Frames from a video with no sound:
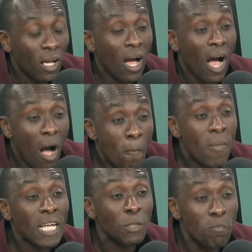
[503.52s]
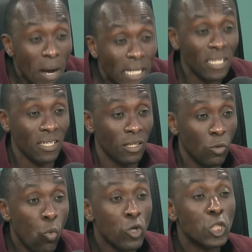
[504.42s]
How much money
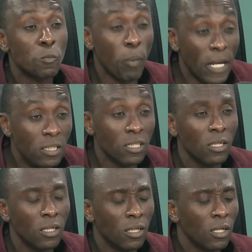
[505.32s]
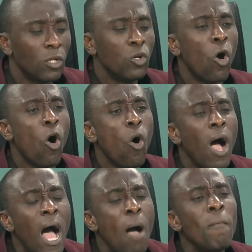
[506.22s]
was spent? No,
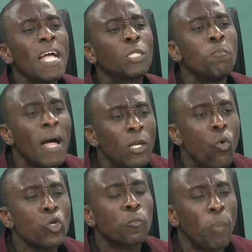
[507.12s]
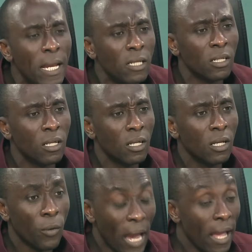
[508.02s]
how much money was spent?
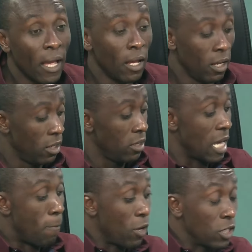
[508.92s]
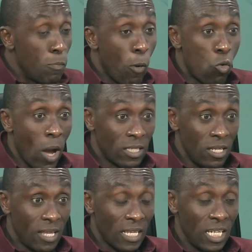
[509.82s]
Okay, you build the Pokwasi
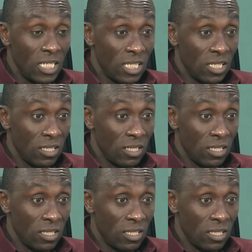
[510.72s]
interchange.